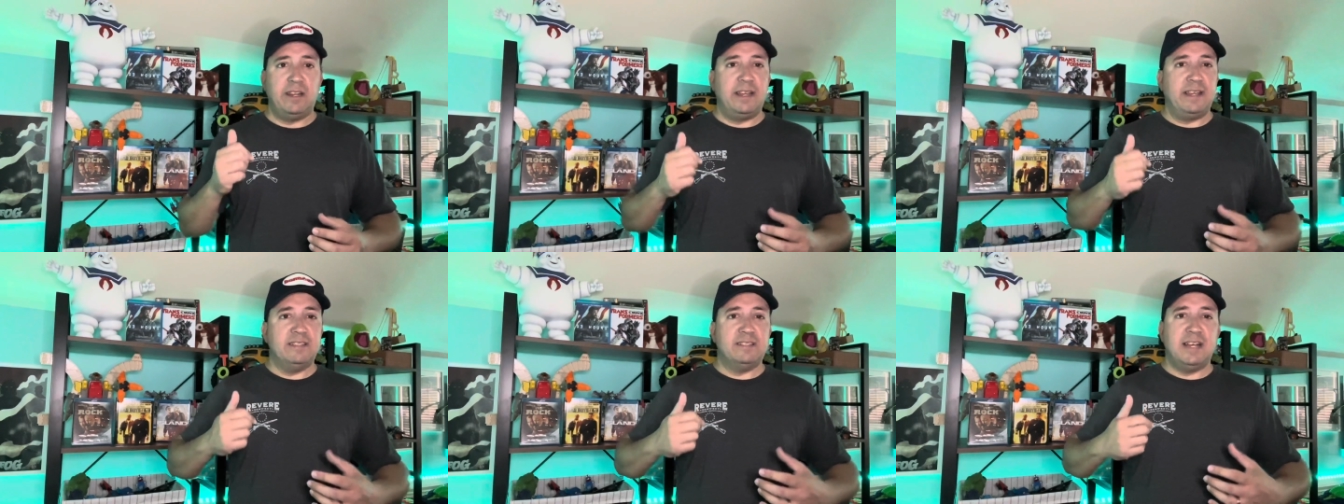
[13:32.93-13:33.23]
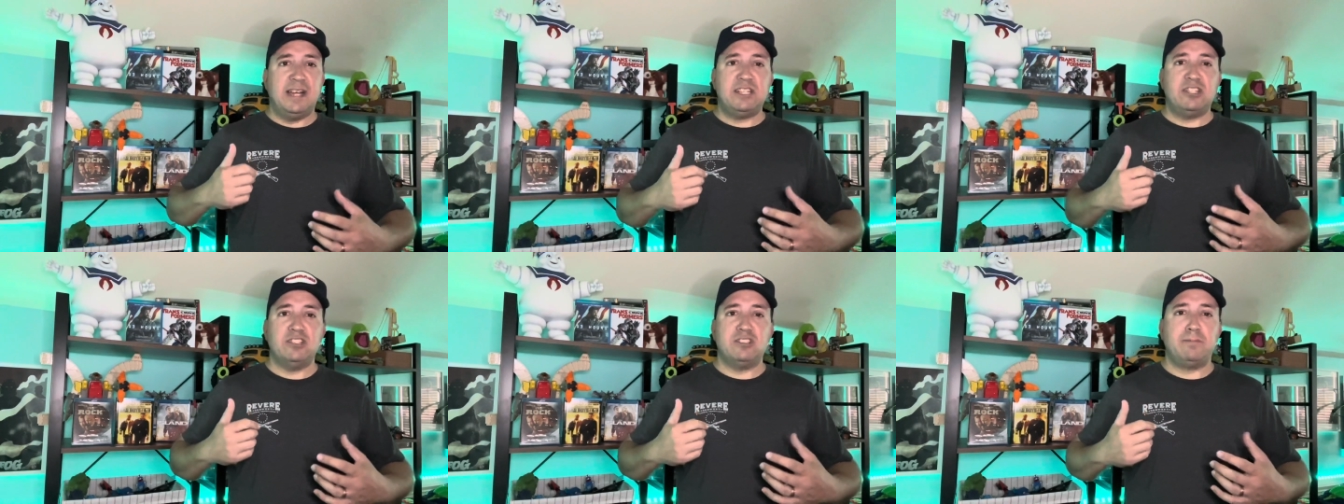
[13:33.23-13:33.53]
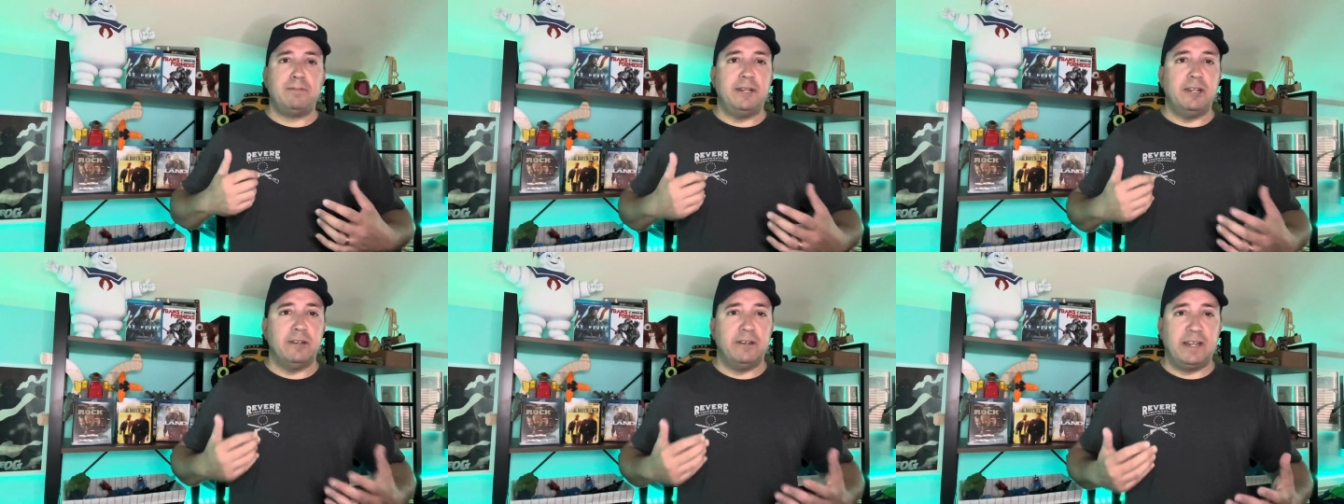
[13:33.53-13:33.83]
He's not just
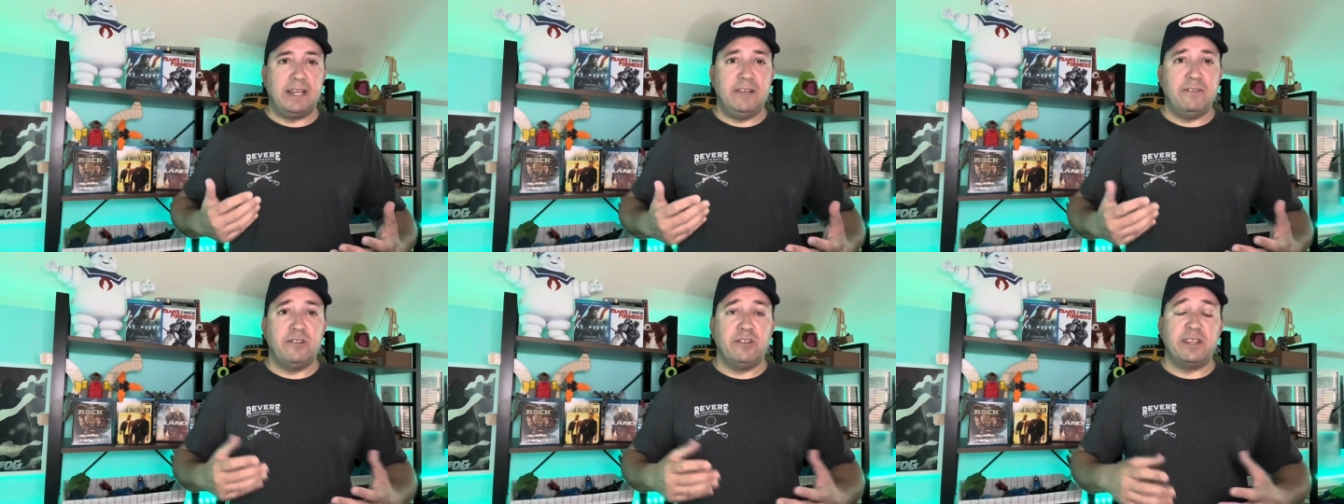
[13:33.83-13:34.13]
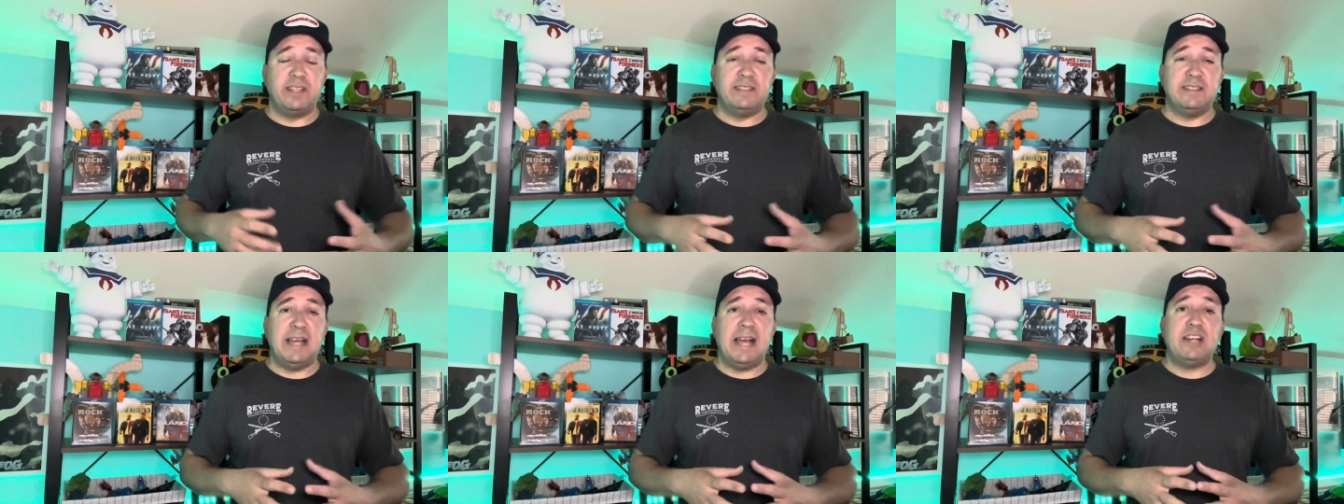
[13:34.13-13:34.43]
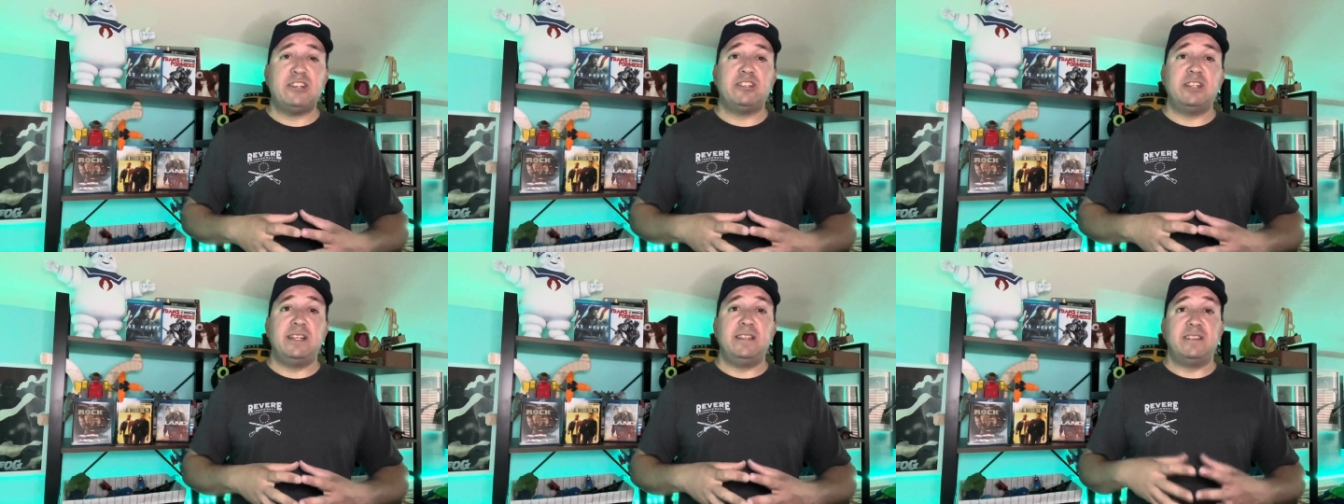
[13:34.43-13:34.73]
pure evil. He
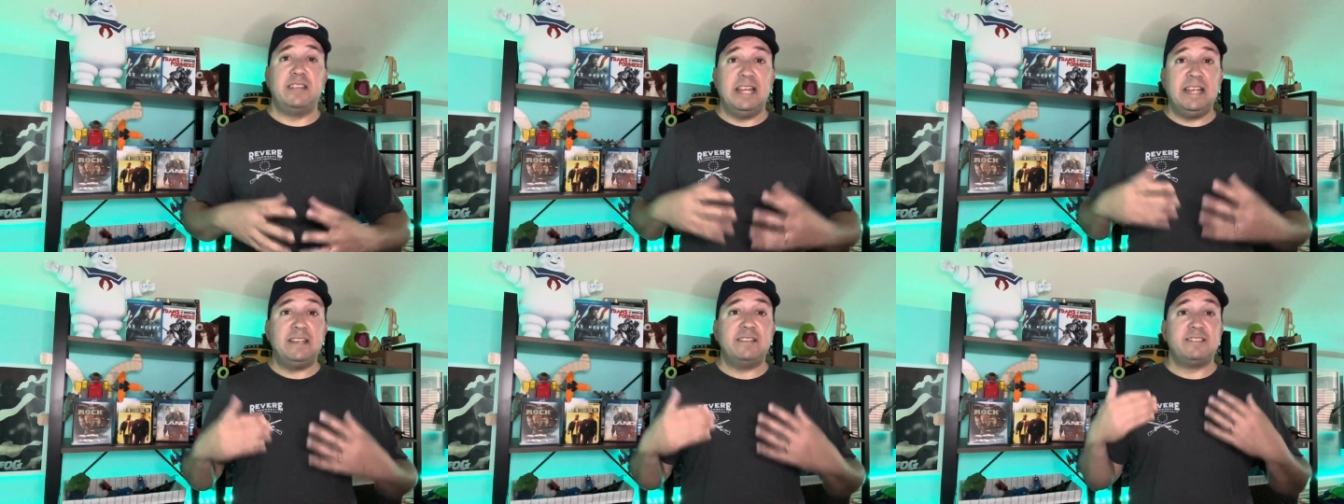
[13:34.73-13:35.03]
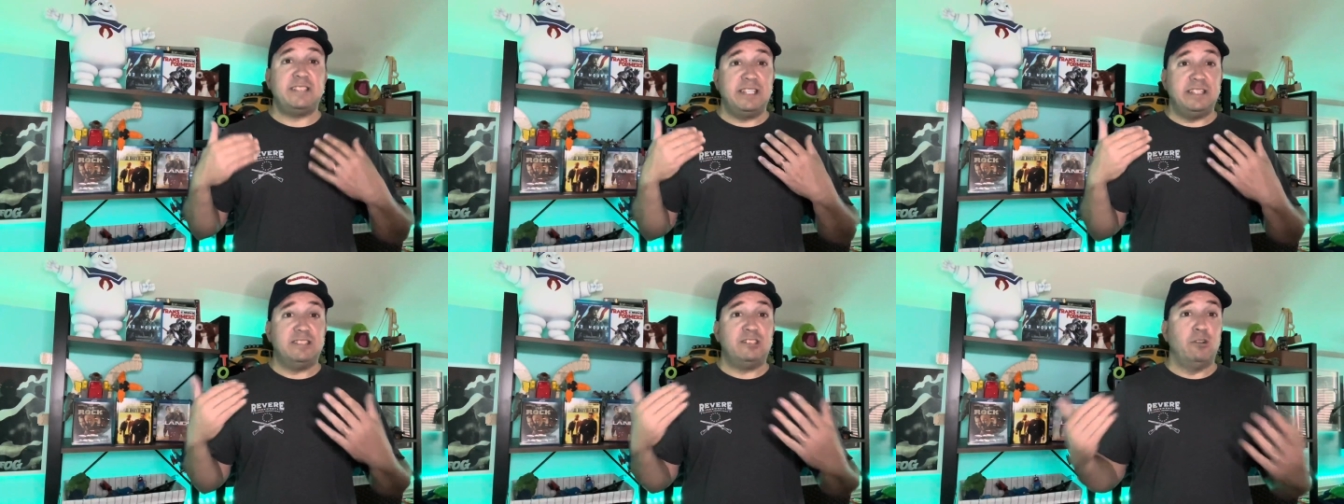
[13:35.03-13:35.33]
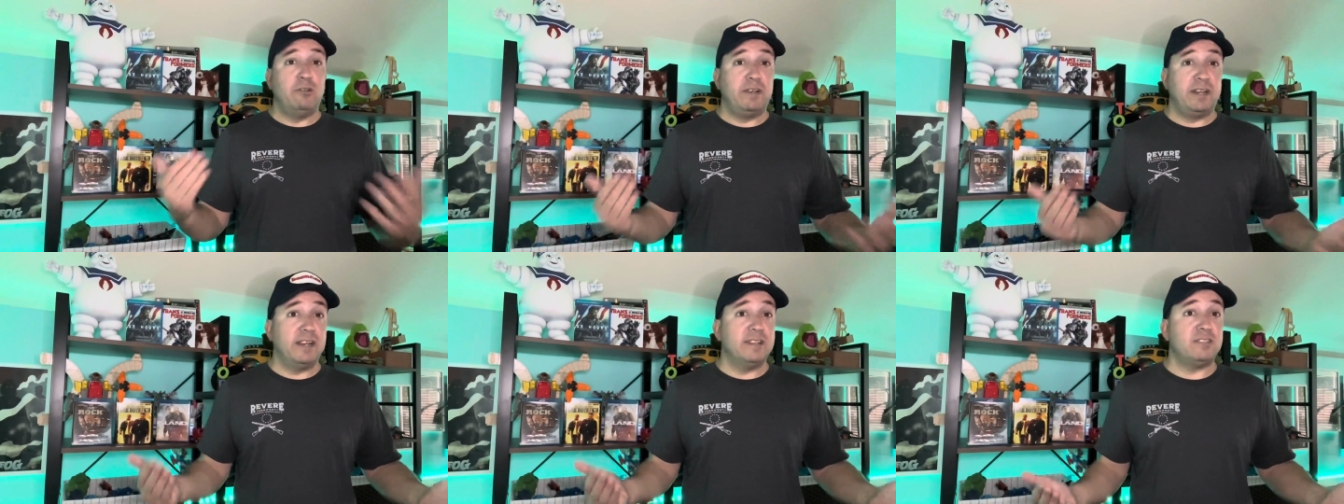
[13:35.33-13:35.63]
actually thinks he's
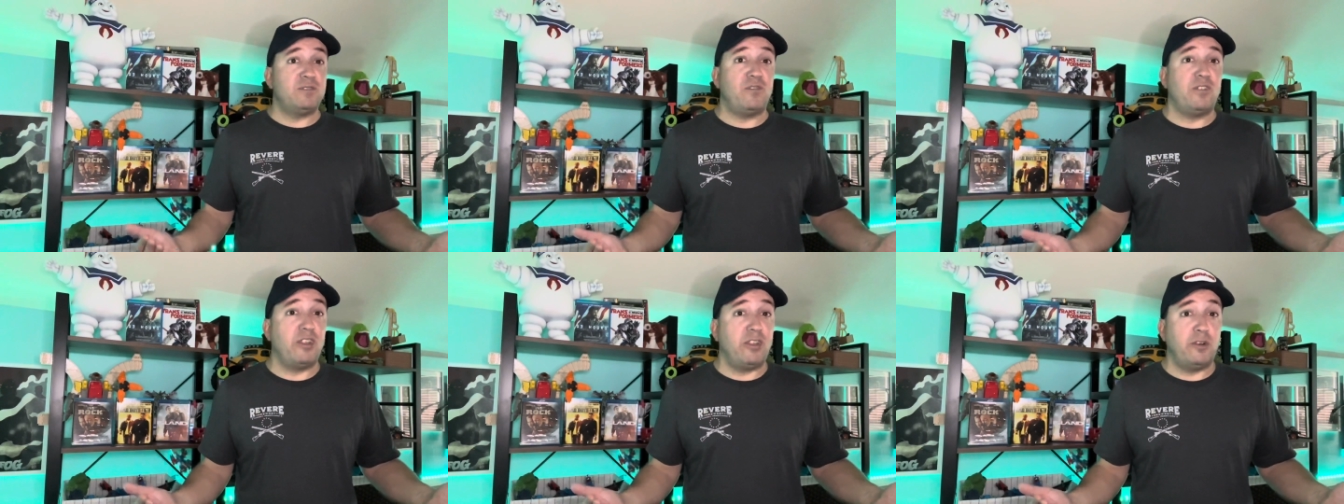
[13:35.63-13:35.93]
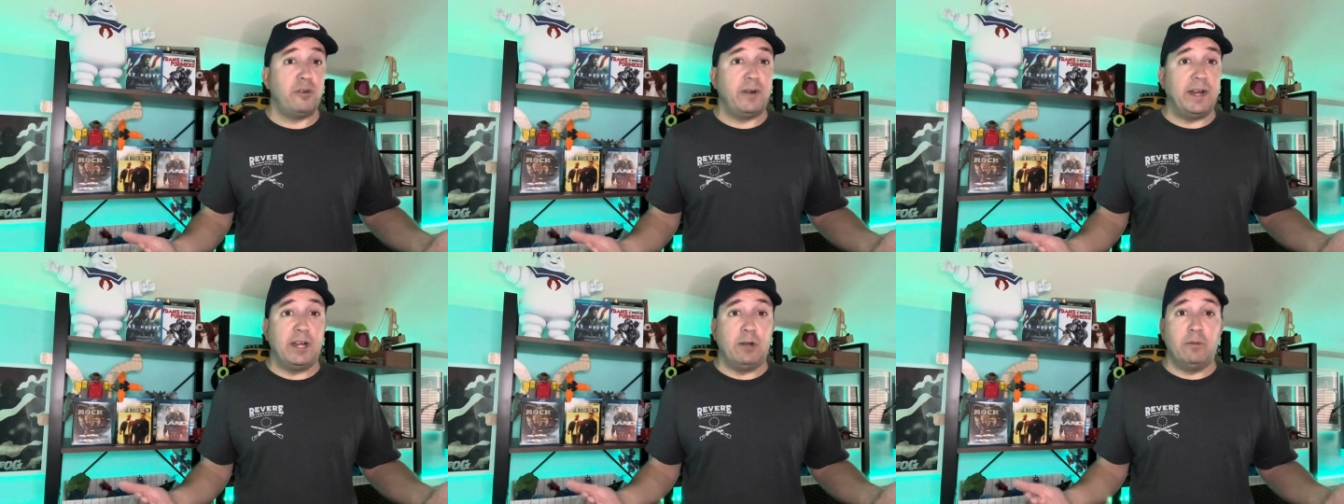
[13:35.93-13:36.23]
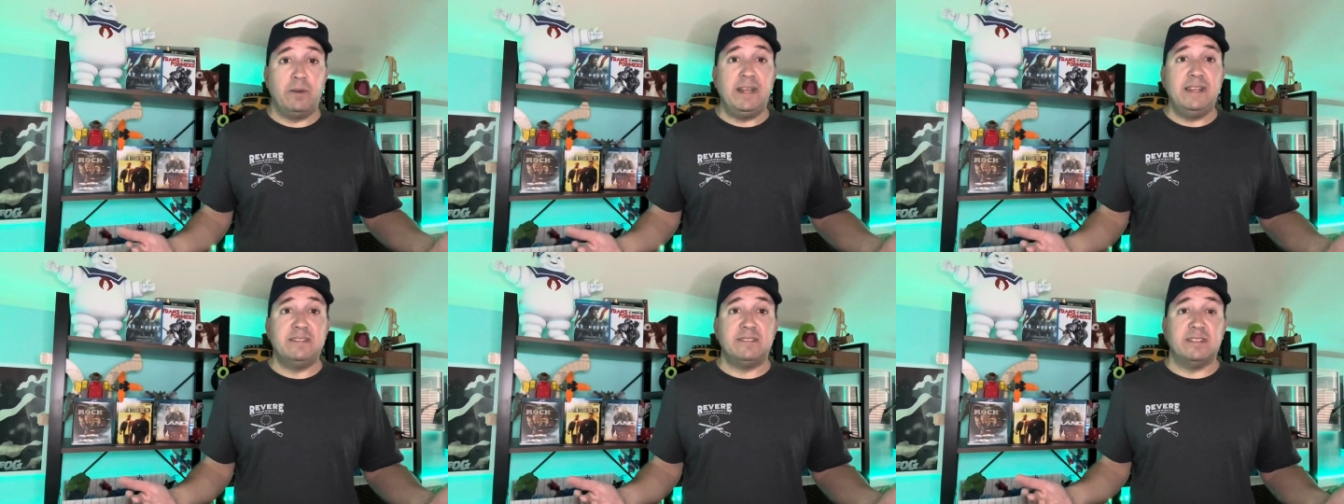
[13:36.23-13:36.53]
doing this for the right
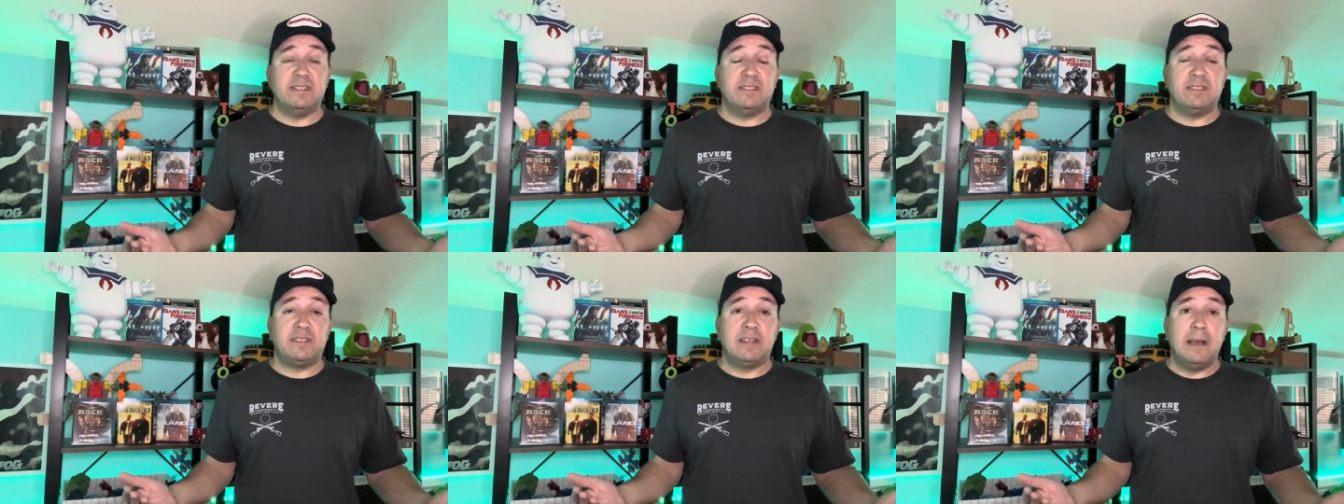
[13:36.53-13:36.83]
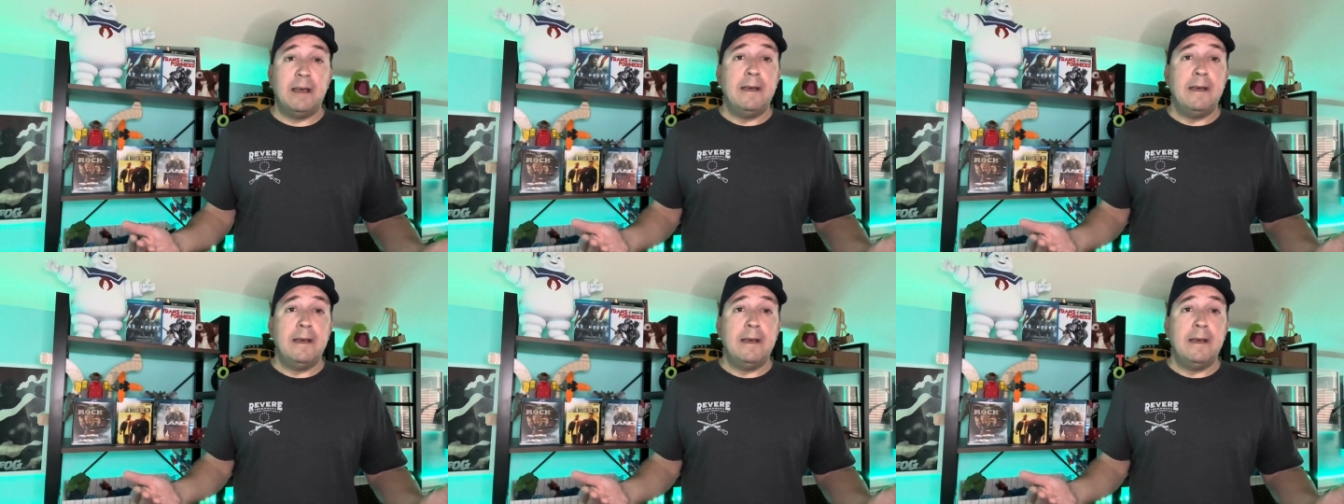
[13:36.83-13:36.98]
reasons,